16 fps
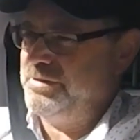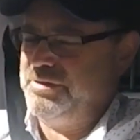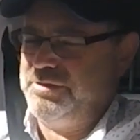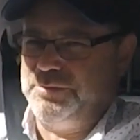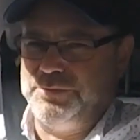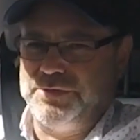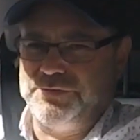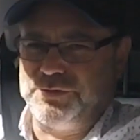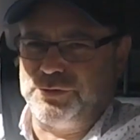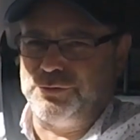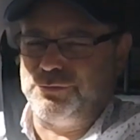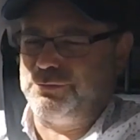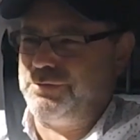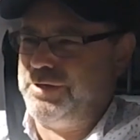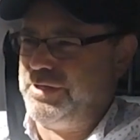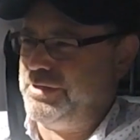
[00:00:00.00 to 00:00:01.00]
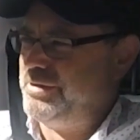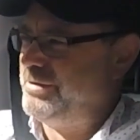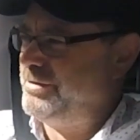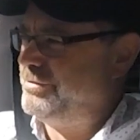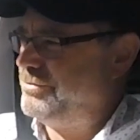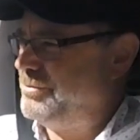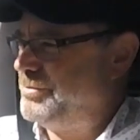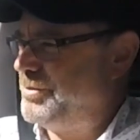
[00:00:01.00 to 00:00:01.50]
There's a little bit of a
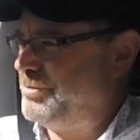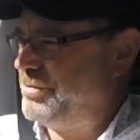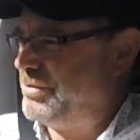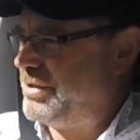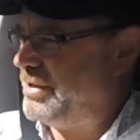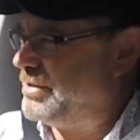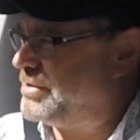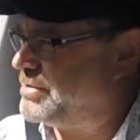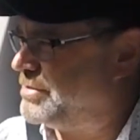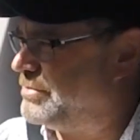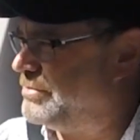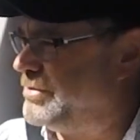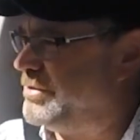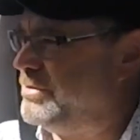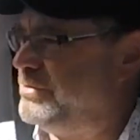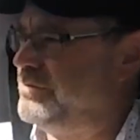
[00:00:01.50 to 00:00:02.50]
creak from the brakes